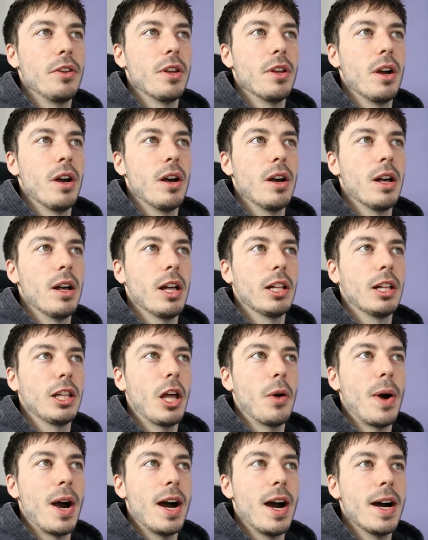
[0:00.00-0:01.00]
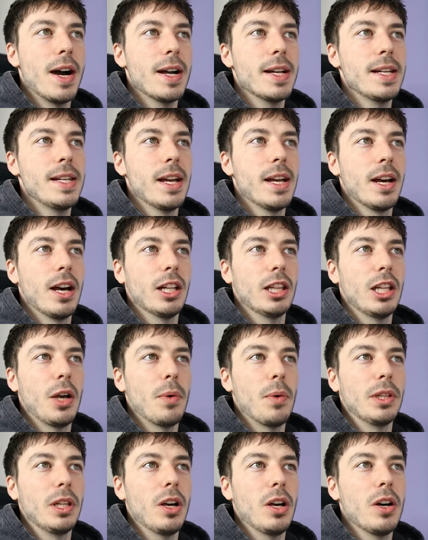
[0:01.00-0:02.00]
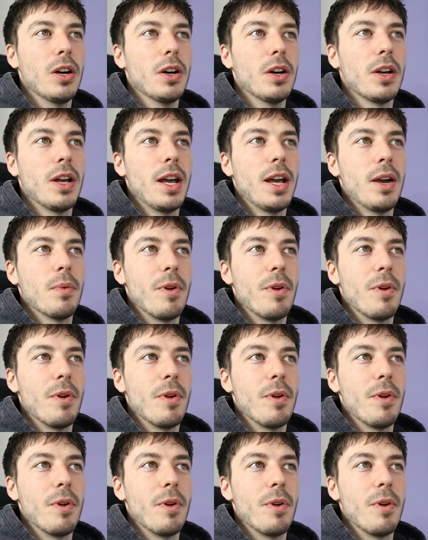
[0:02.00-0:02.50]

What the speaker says: a lower high, a lower low.